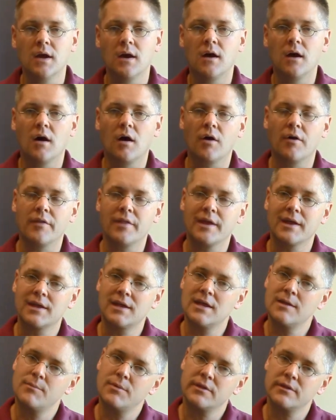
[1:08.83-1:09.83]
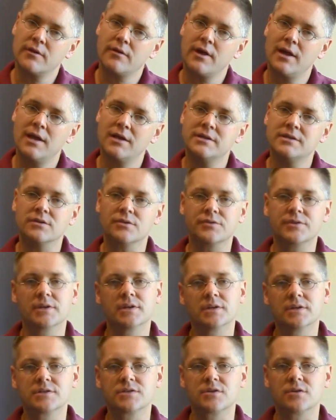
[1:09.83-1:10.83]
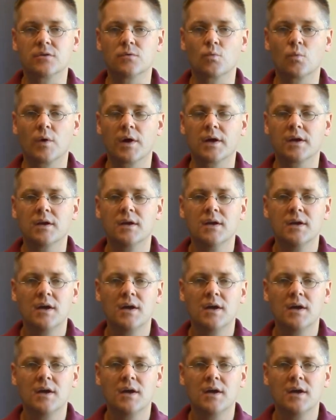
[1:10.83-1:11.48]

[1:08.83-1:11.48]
Are they keeping their head tilted in a certain way?